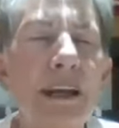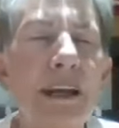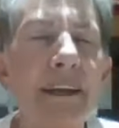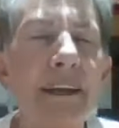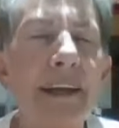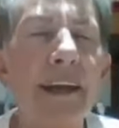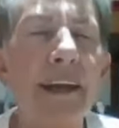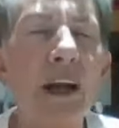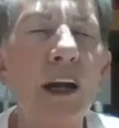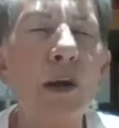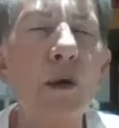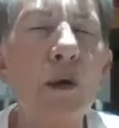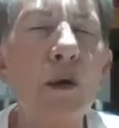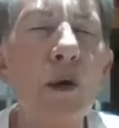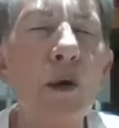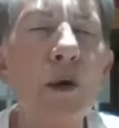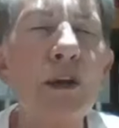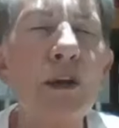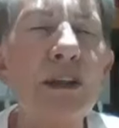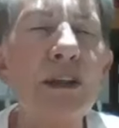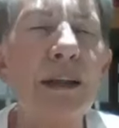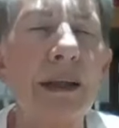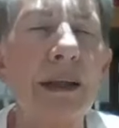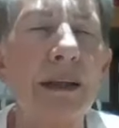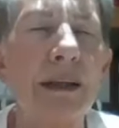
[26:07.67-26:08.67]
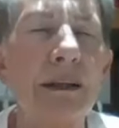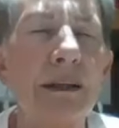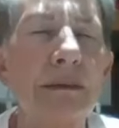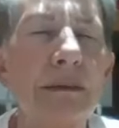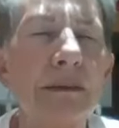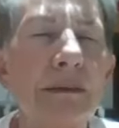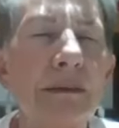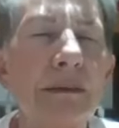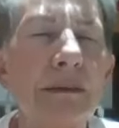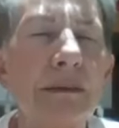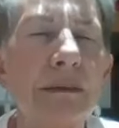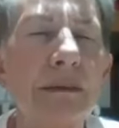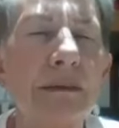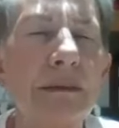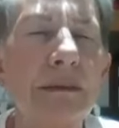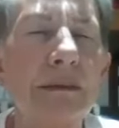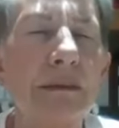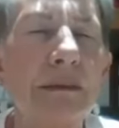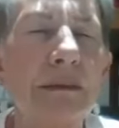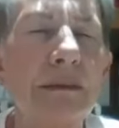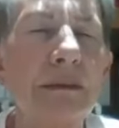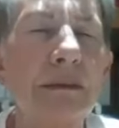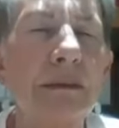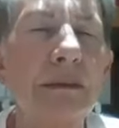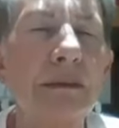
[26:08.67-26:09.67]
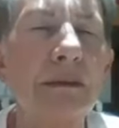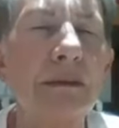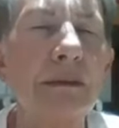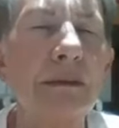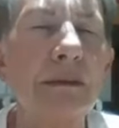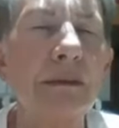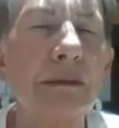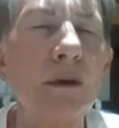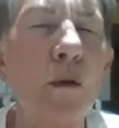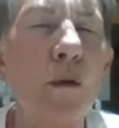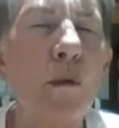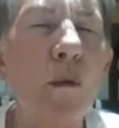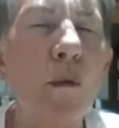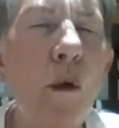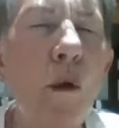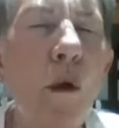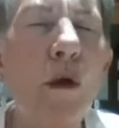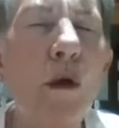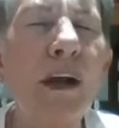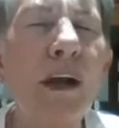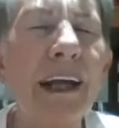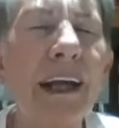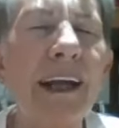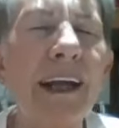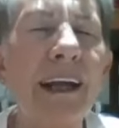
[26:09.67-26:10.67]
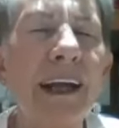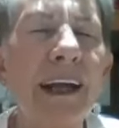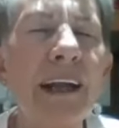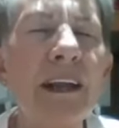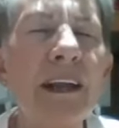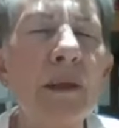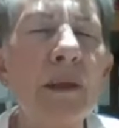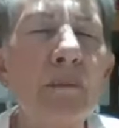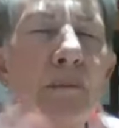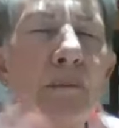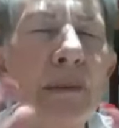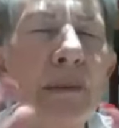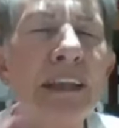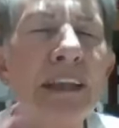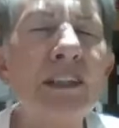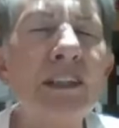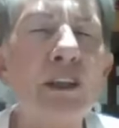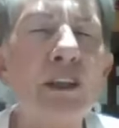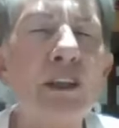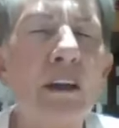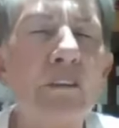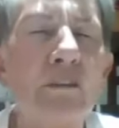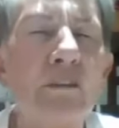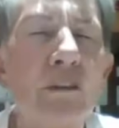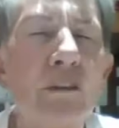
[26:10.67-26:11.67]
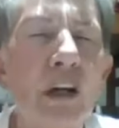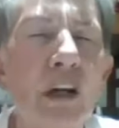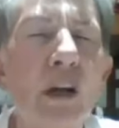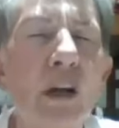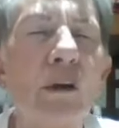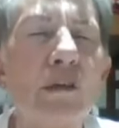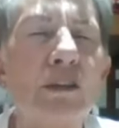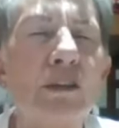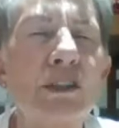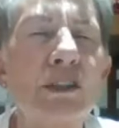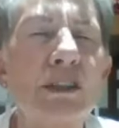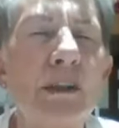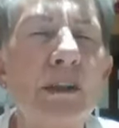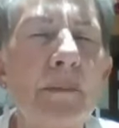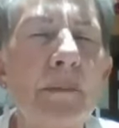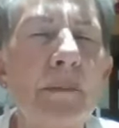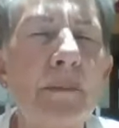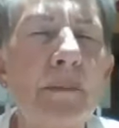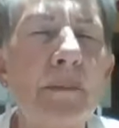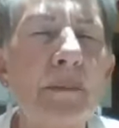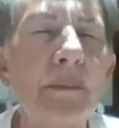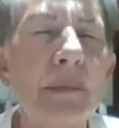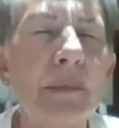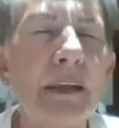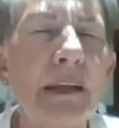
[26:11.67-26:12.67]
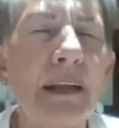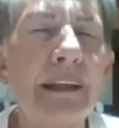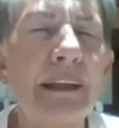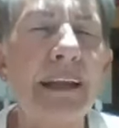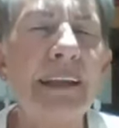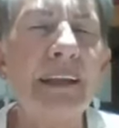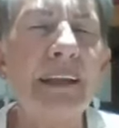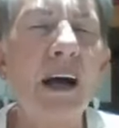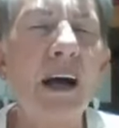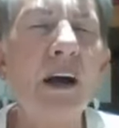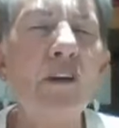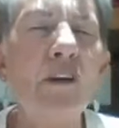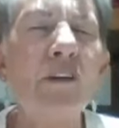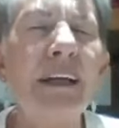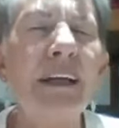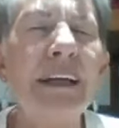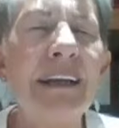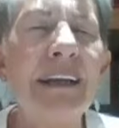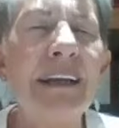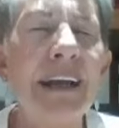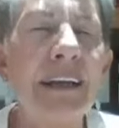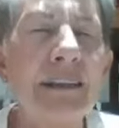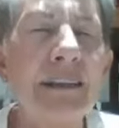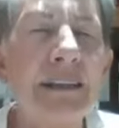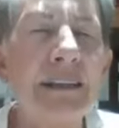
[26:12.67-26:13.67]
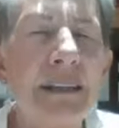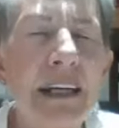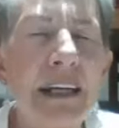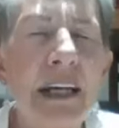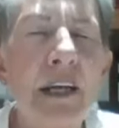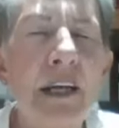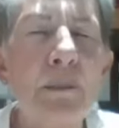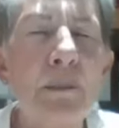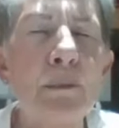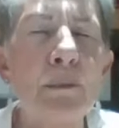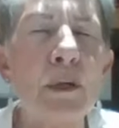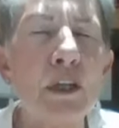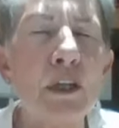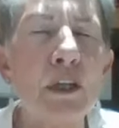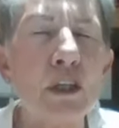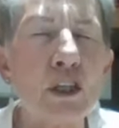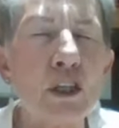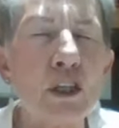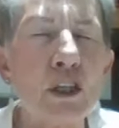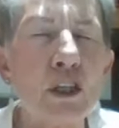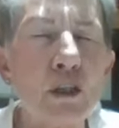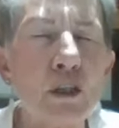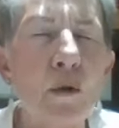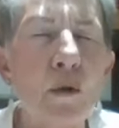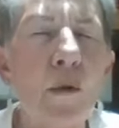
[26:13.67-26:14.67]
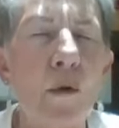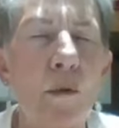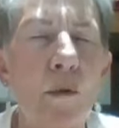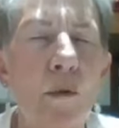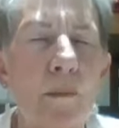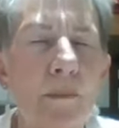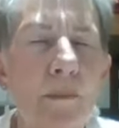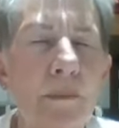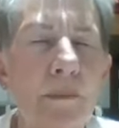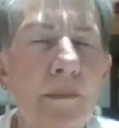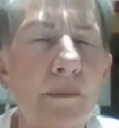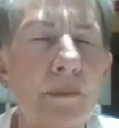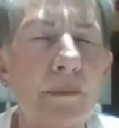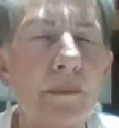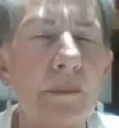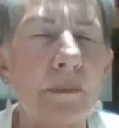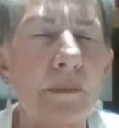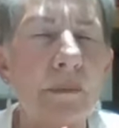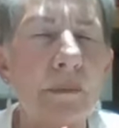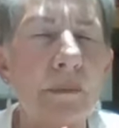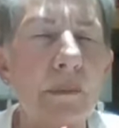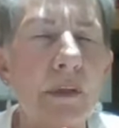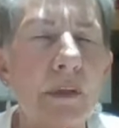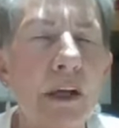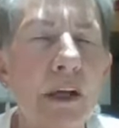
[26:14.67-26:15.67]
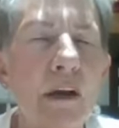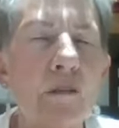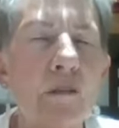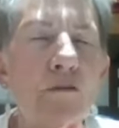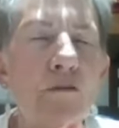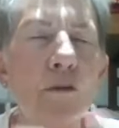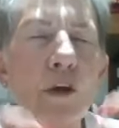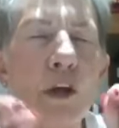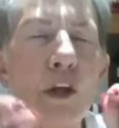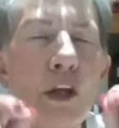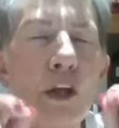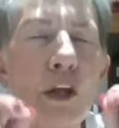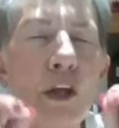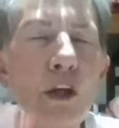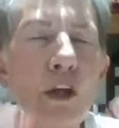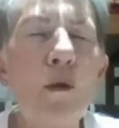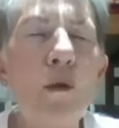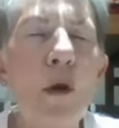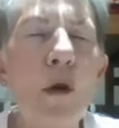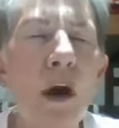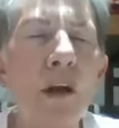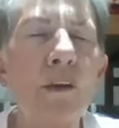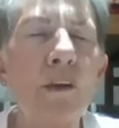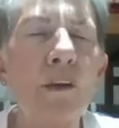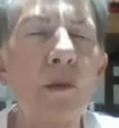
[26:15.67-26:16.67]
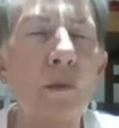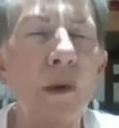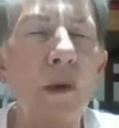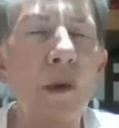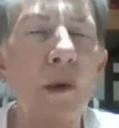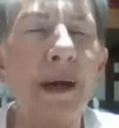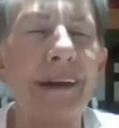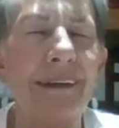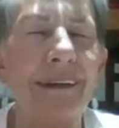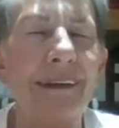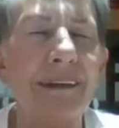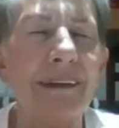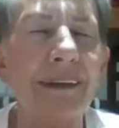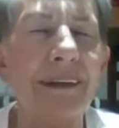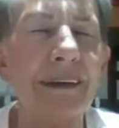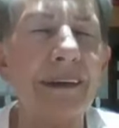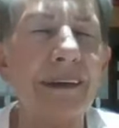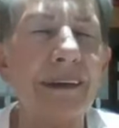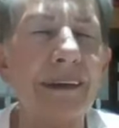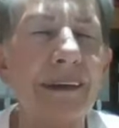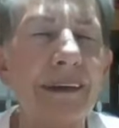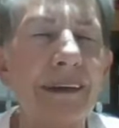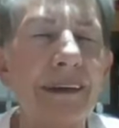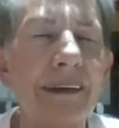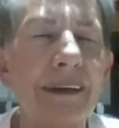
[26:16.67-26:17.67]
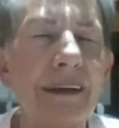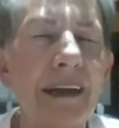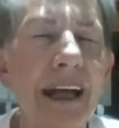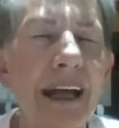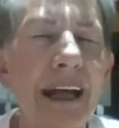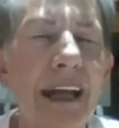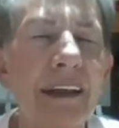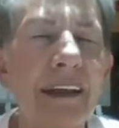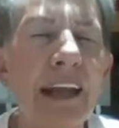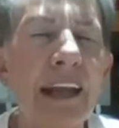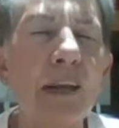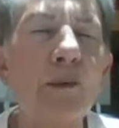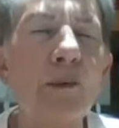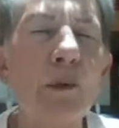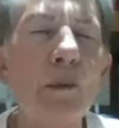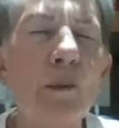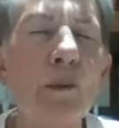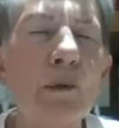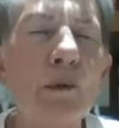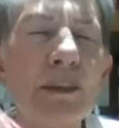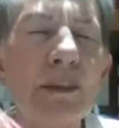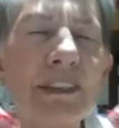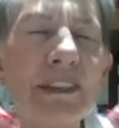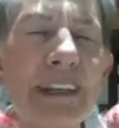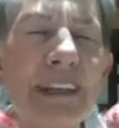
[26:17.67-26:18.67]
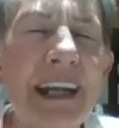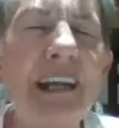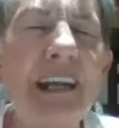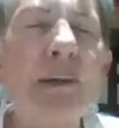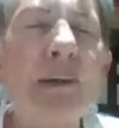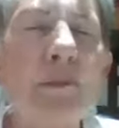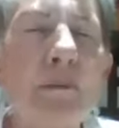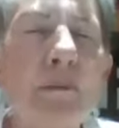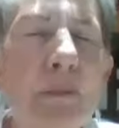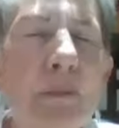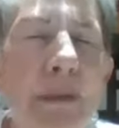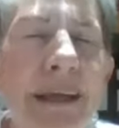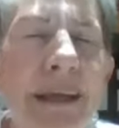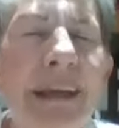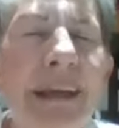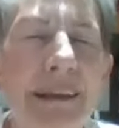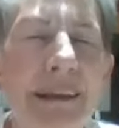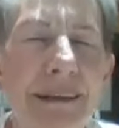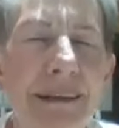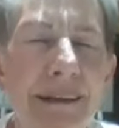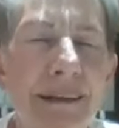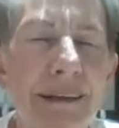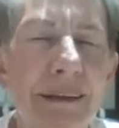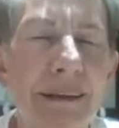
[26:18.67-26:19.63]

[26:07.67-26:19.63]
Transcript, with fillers: that are hurting, walking in the midst of those that are in a deep storm. For you are the one that will present me.